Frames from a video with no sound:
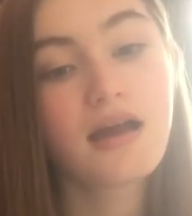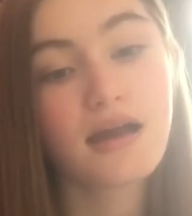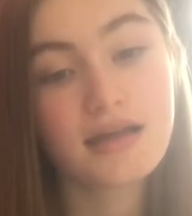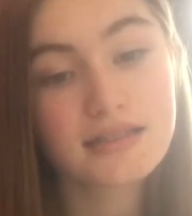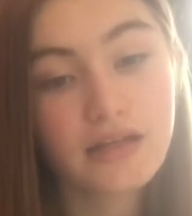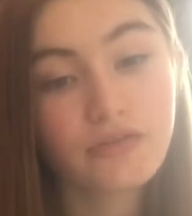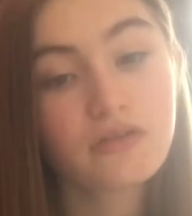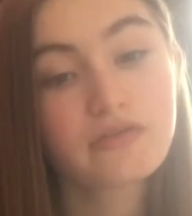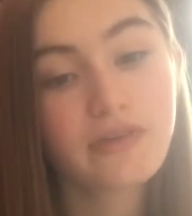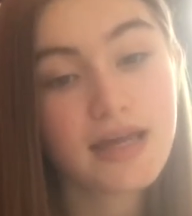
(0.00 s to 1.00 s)
a
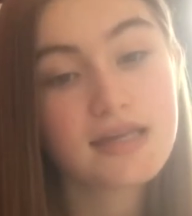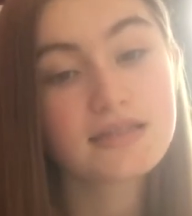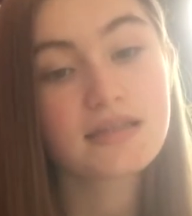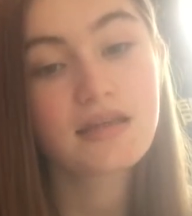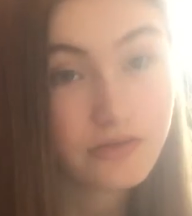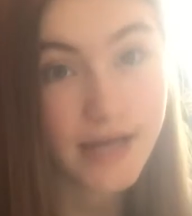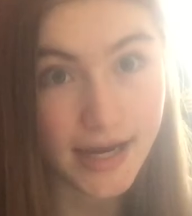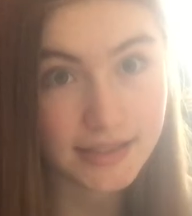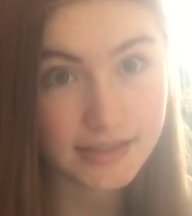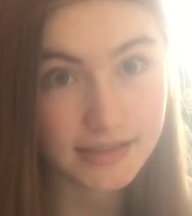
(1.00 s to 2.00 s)
different phase the
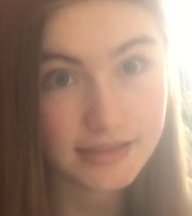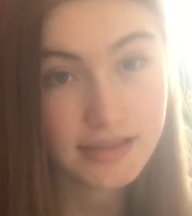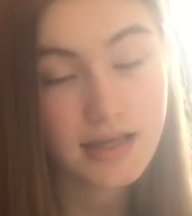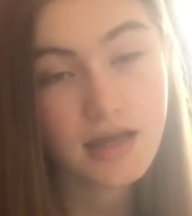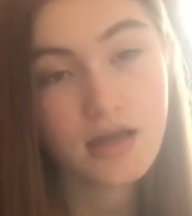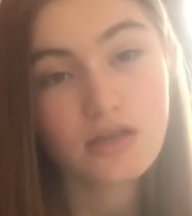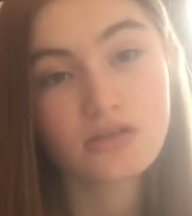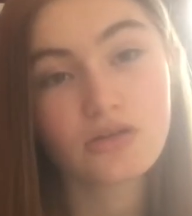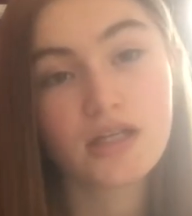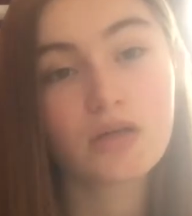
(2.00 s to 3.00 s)
reactants.
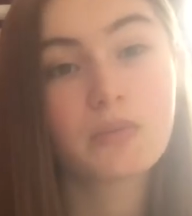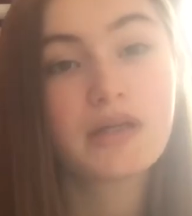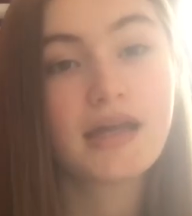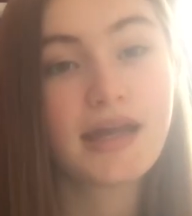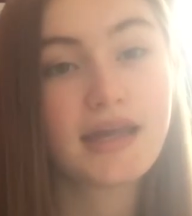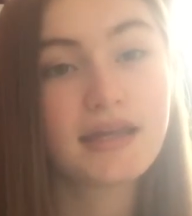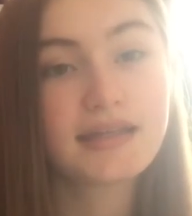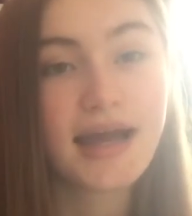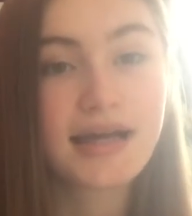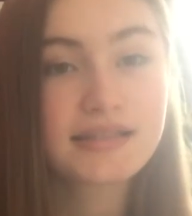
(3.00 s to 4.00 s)
So it could be a
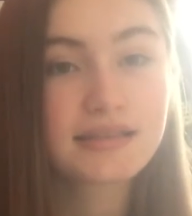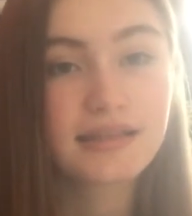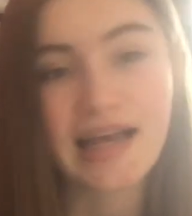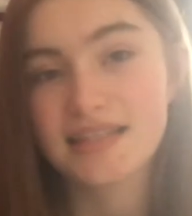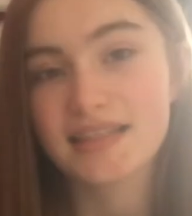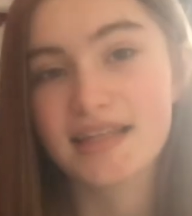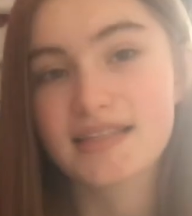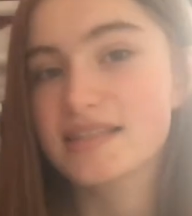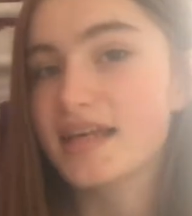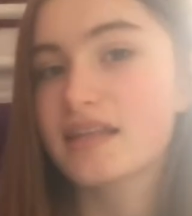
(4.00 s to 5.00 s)
gas
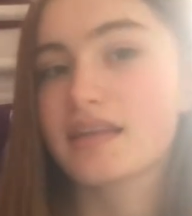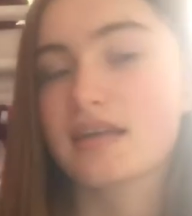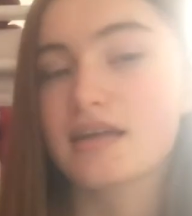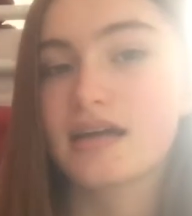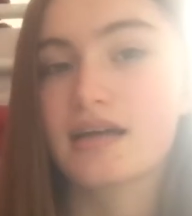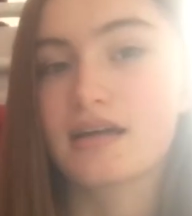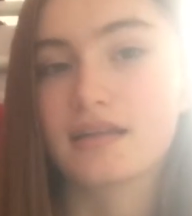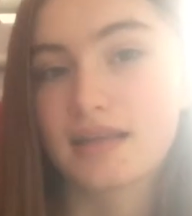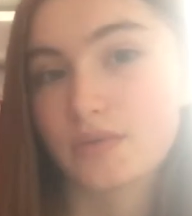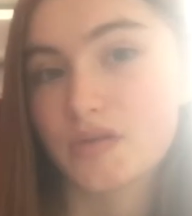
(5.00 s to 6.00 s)
catalyst and they are
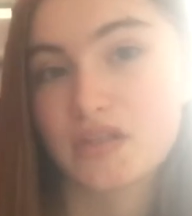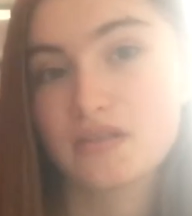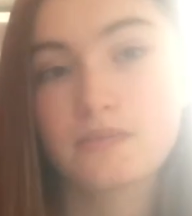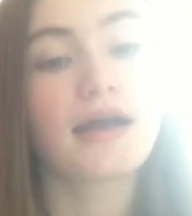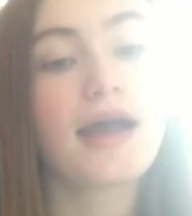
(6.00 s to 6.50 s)
liquids. A